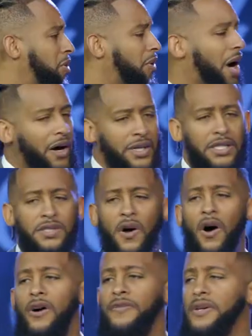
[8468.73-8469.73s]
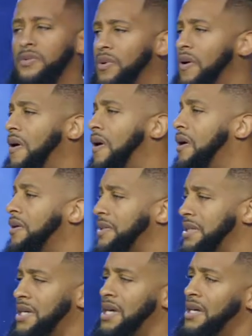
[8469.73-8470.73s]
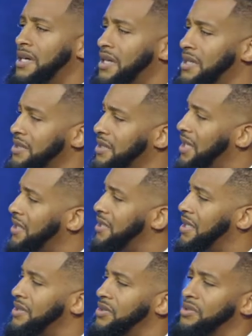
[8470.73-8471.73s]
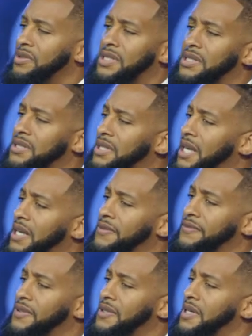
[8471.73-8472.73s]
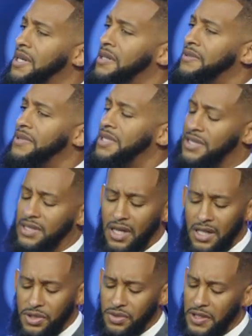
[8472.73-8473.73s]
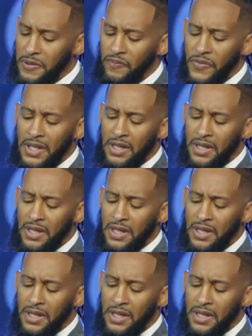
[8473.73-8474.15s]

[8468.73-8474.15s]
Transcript: But while he's off at war and doing his thing for his country,